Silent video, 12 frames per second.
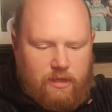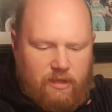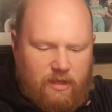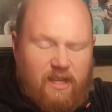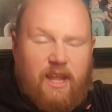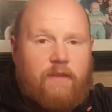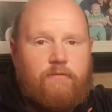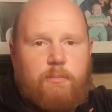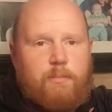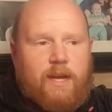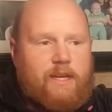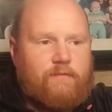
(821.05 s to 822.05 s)
In every
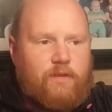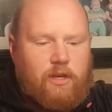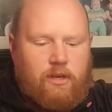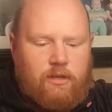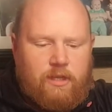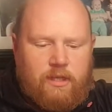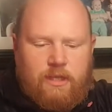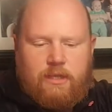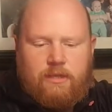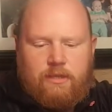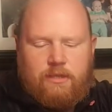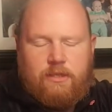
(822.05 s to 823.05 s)
pack I've got,
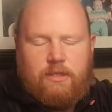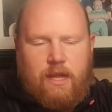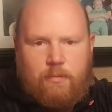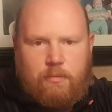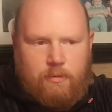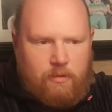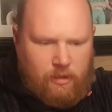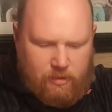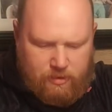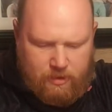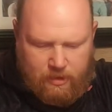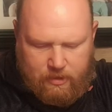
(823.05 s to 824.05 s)
there's a snappable glow
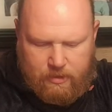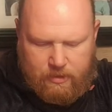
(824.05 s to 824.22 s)
stick.